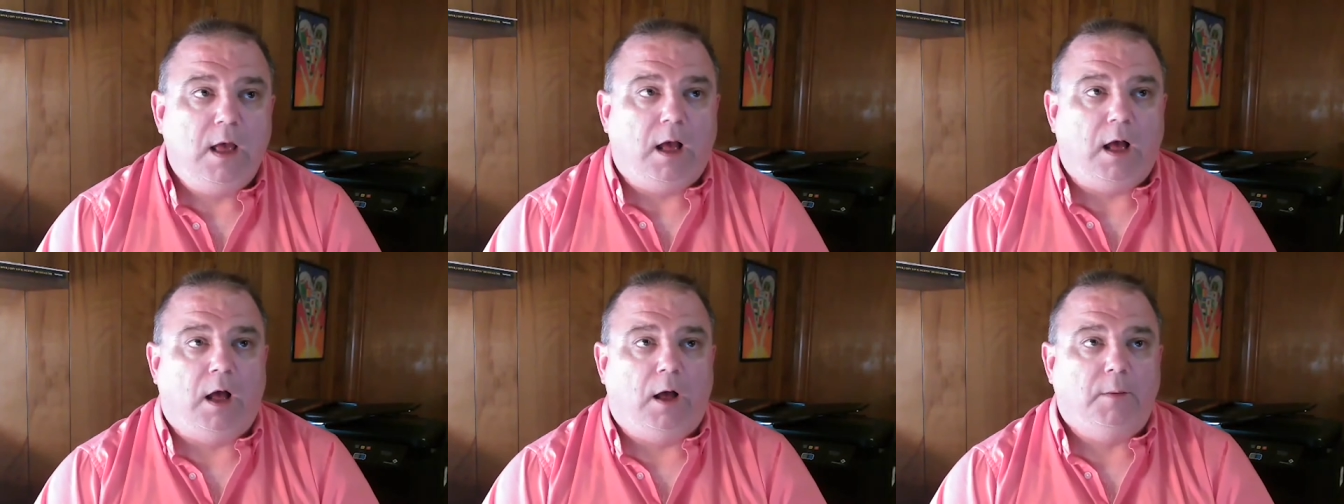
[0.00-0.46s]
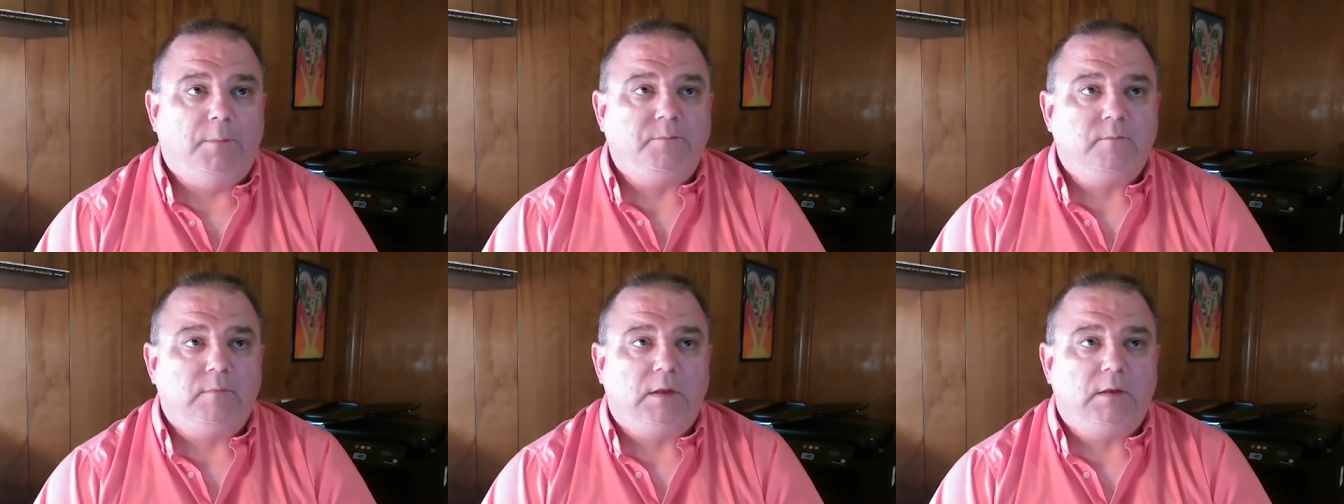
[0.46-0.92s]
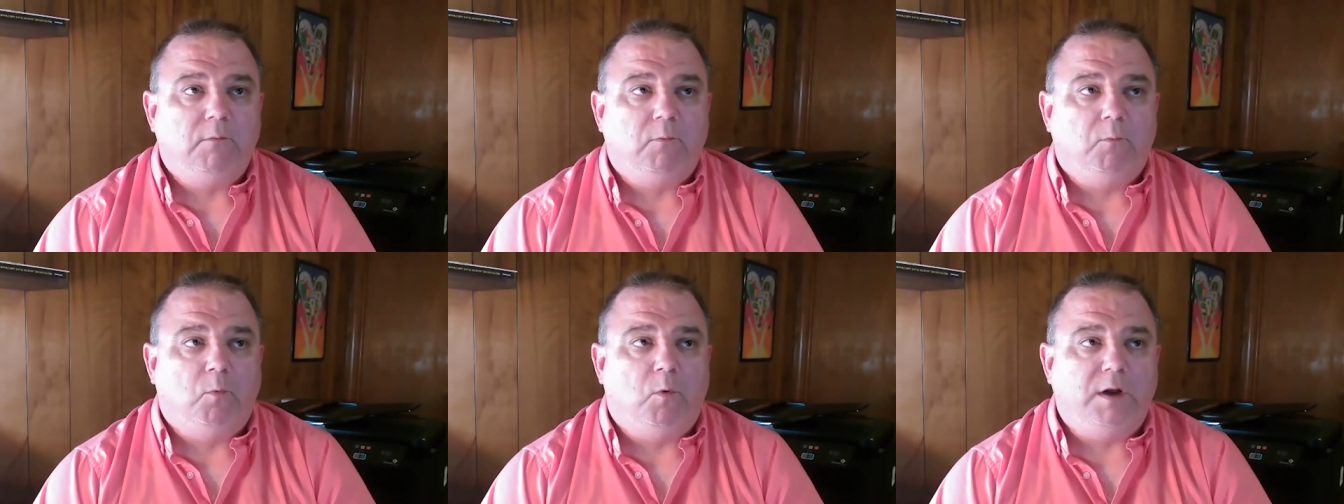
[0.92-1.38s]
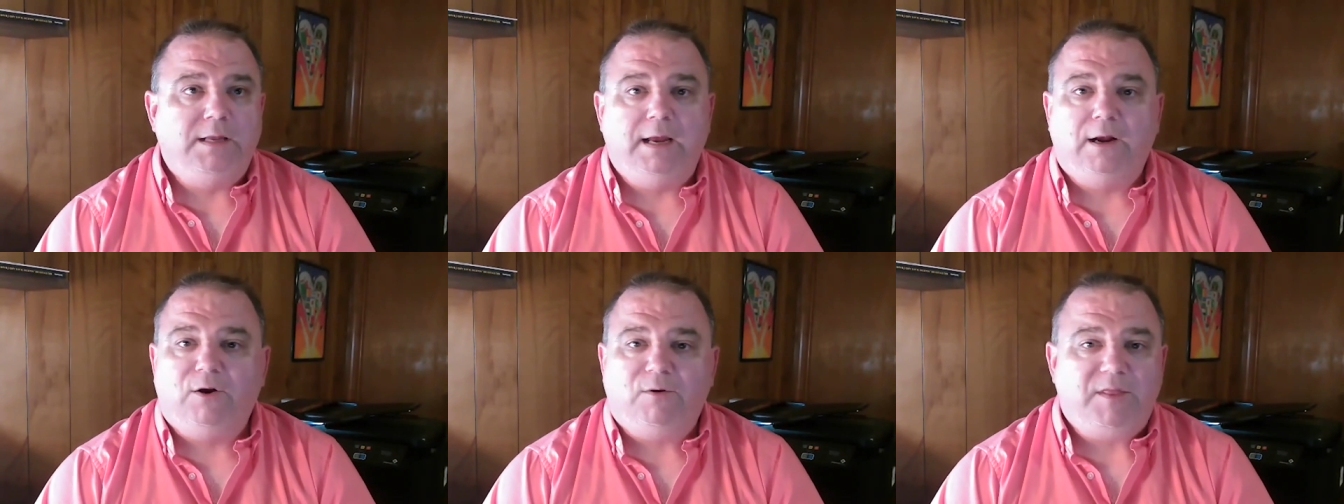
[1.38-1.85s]
Um, one
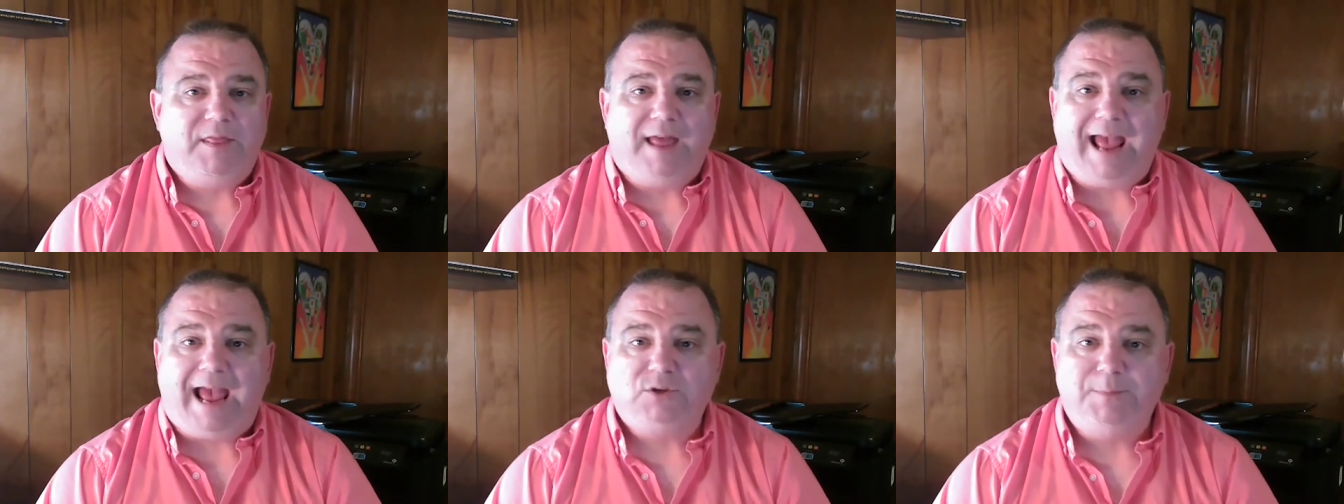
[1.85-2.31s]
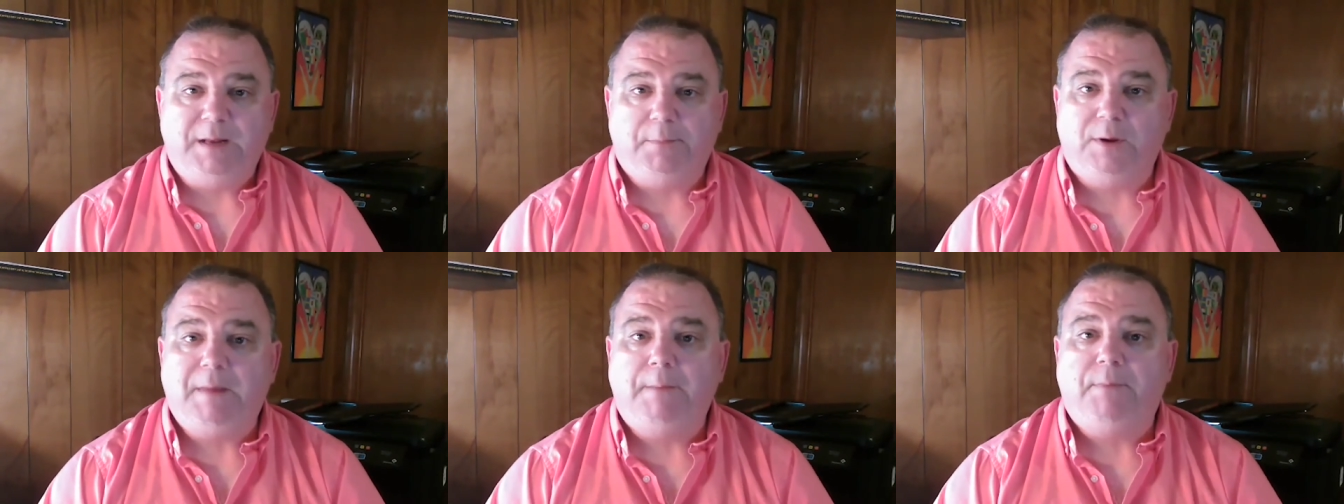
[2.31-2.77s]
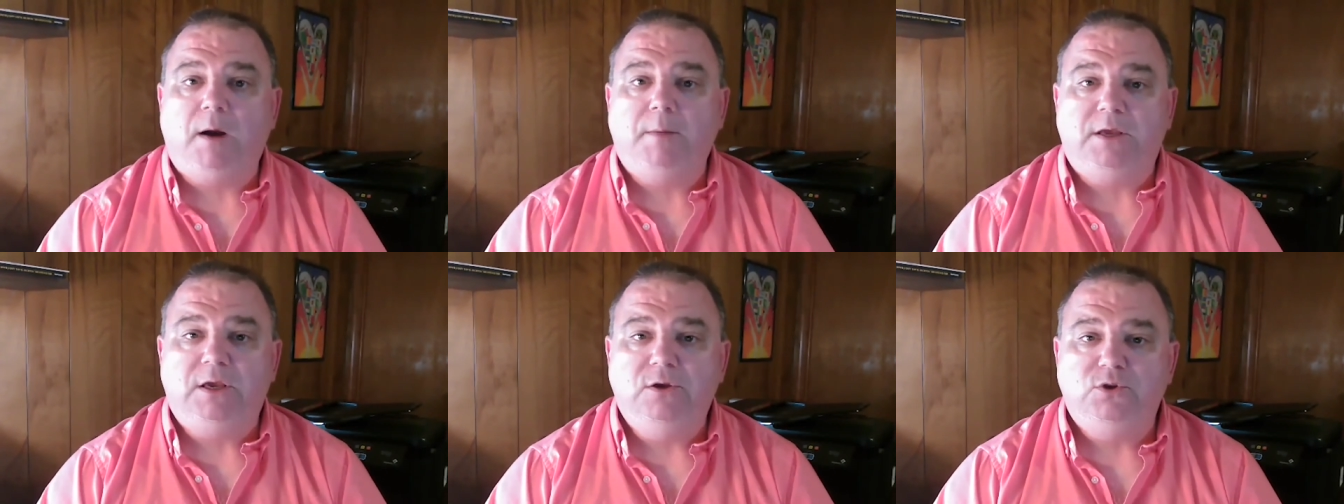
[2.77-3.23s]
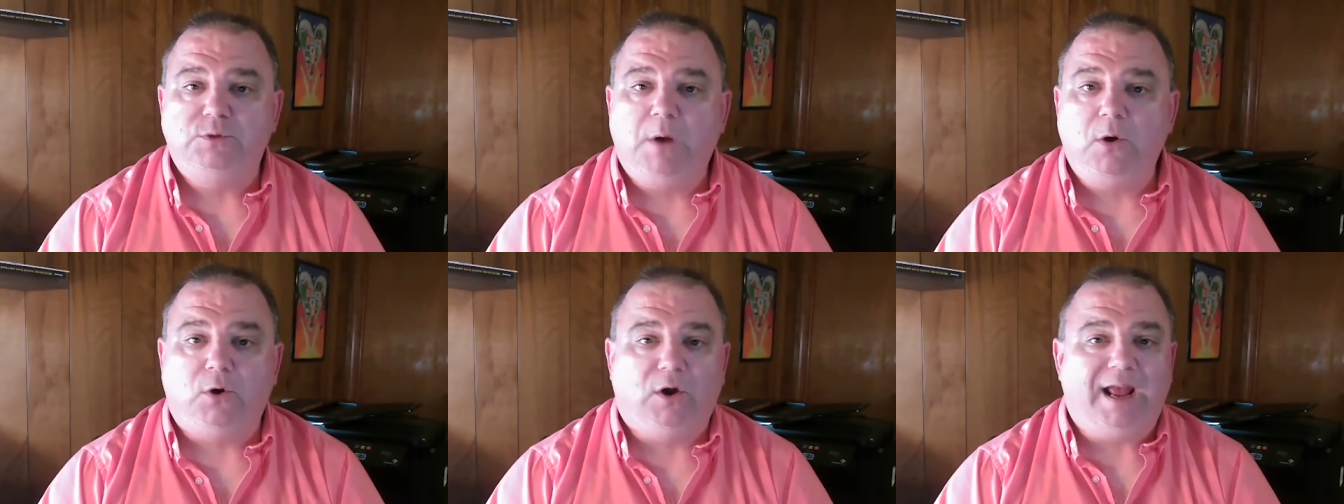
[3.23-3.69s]
year they asked me to bring my barbecue
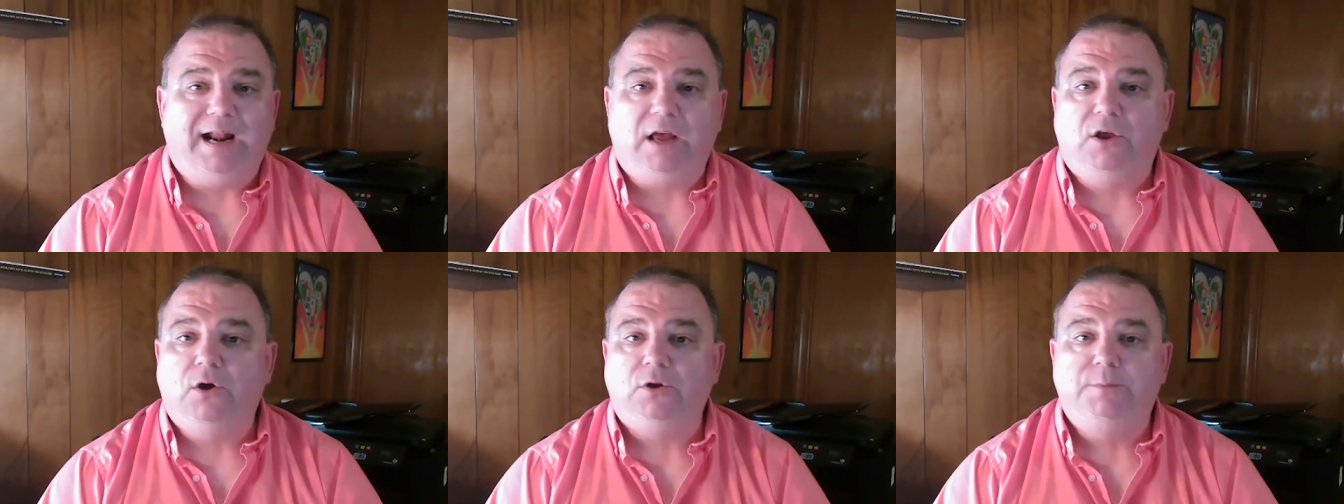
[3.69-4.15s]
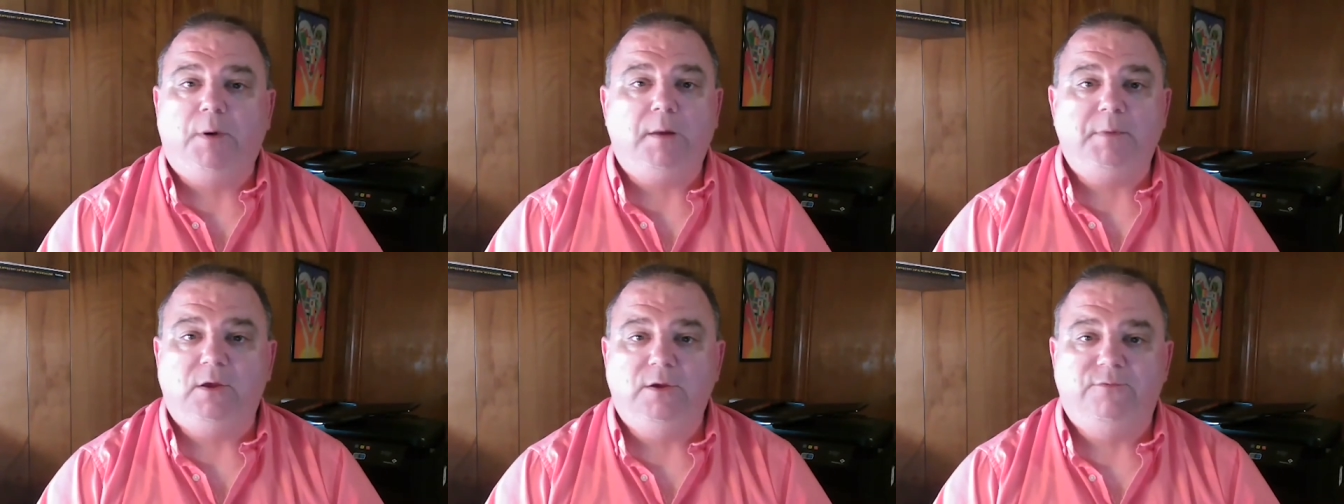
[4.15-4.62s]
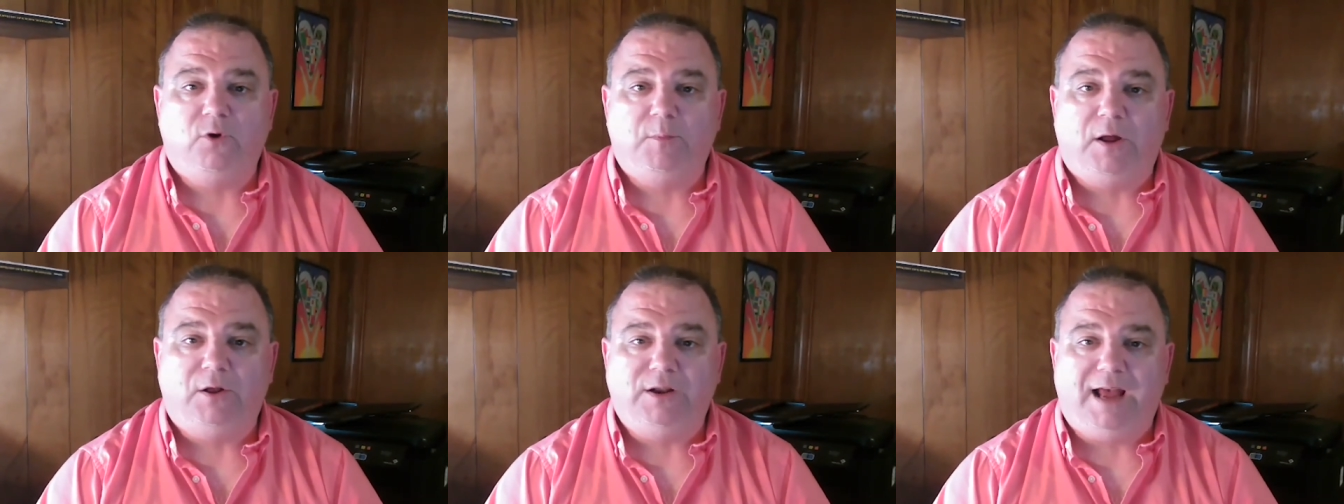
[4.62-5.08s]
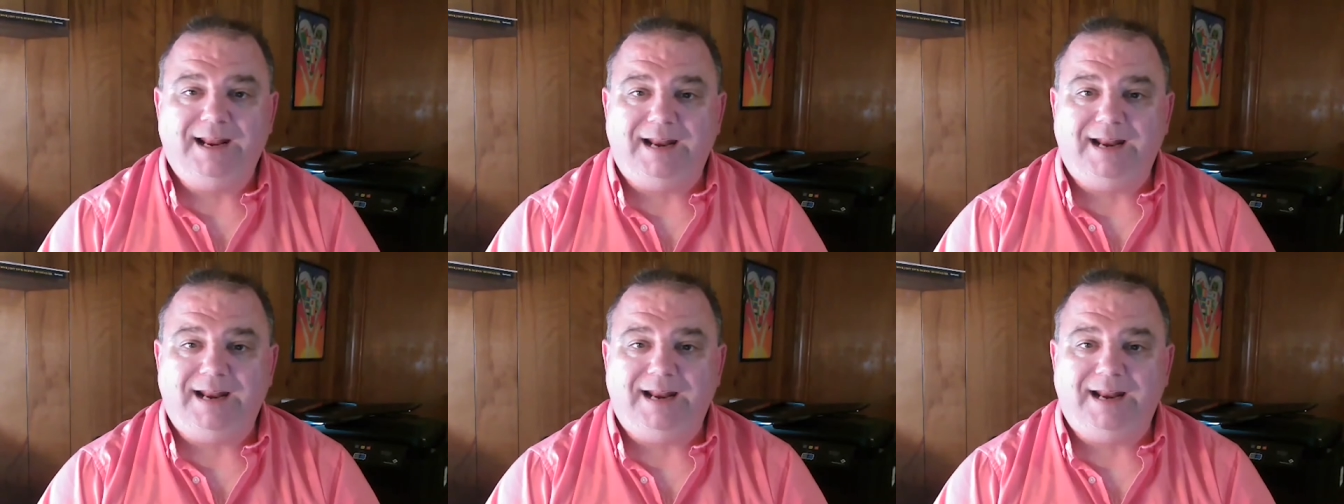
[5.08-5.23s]
smoker and I cooked barbecue for them all night.